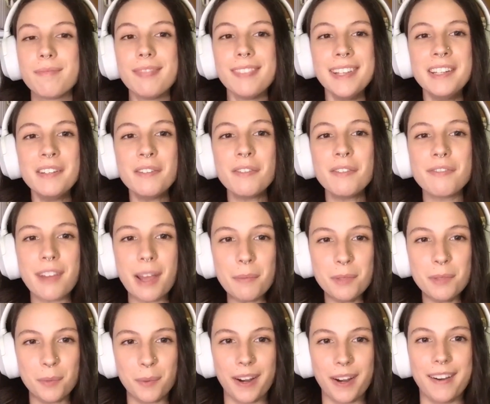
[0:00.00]
In
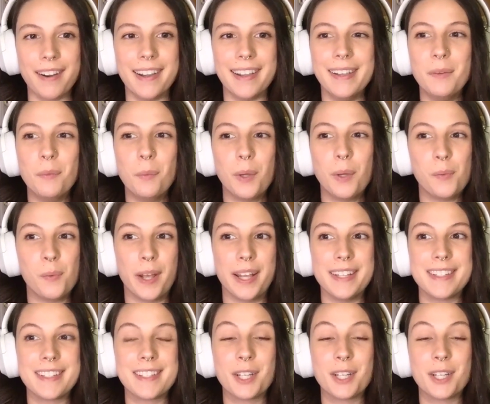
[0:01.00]
February, we went